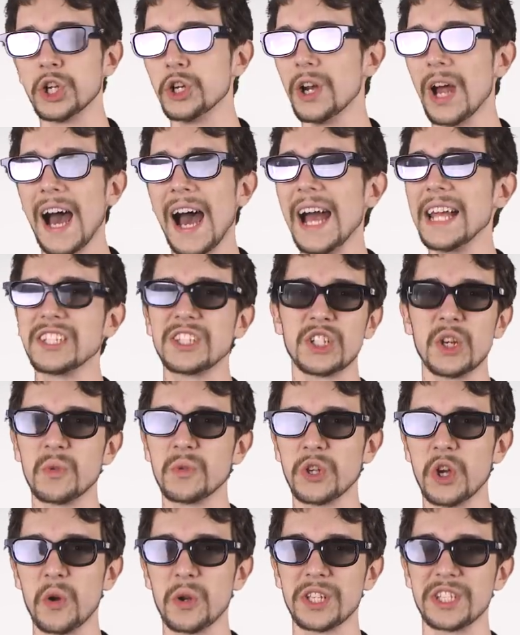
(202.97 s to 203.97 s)
Your eyes
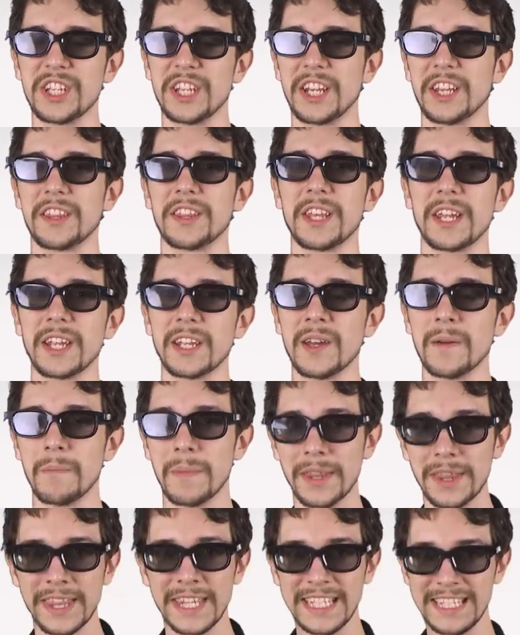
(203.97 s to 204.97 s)
don't notice anything,
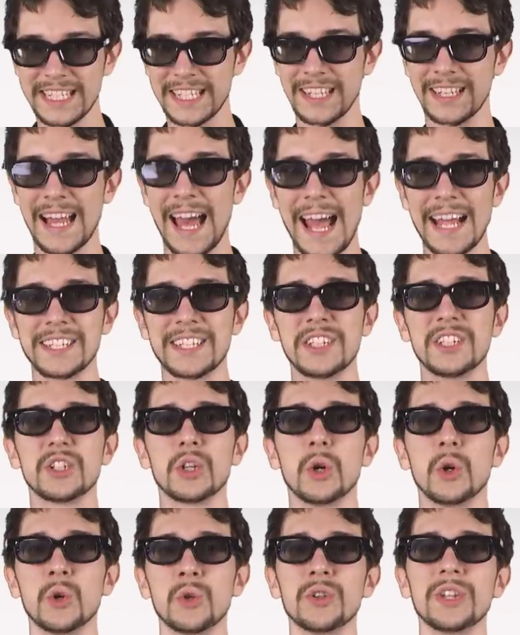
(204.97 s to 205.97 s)
but these glasses
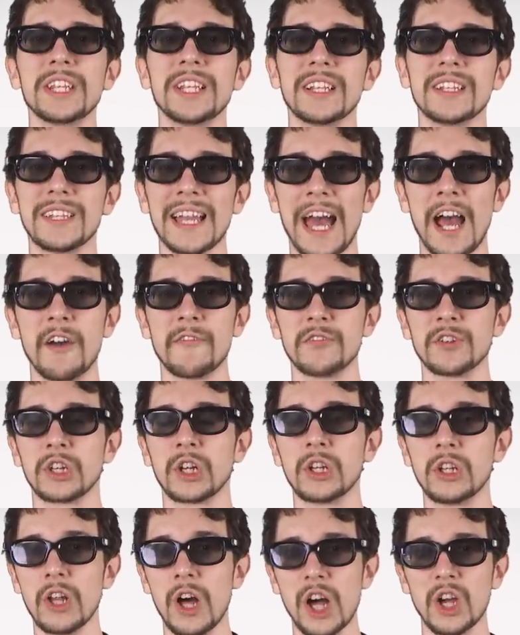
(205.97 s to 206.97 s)
only allow for
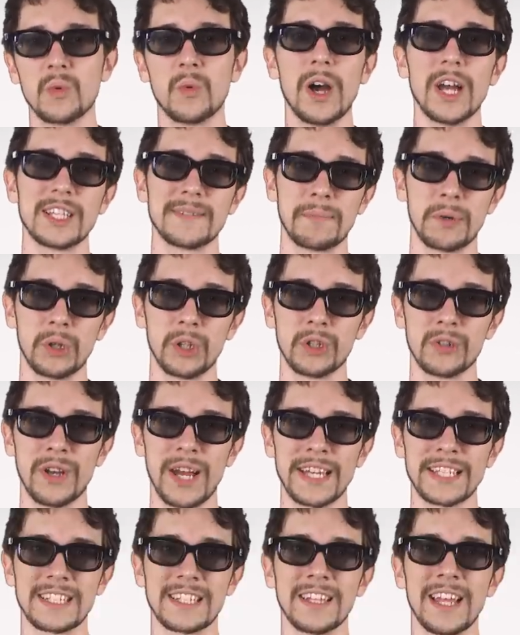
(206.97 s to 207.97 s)
clockwise
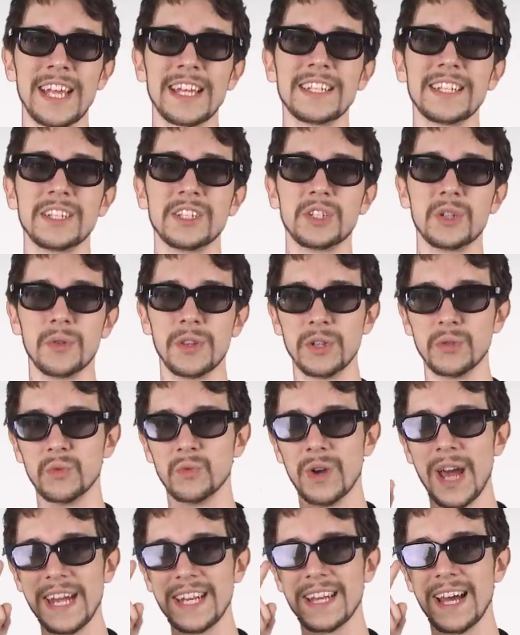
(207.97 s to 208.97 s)
polarized light into the
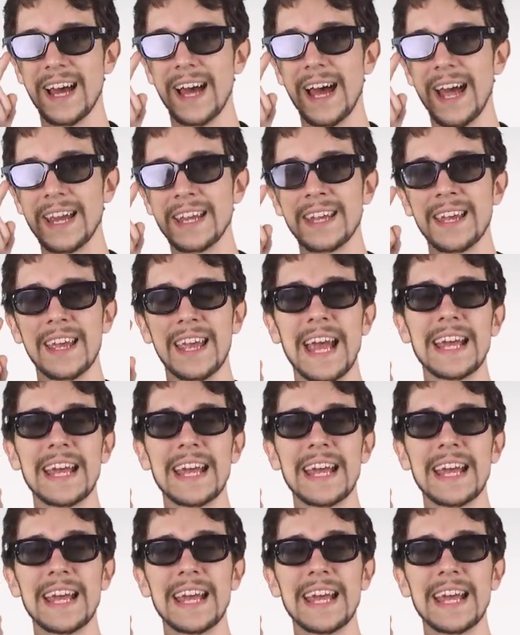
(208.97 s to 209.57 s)
right eye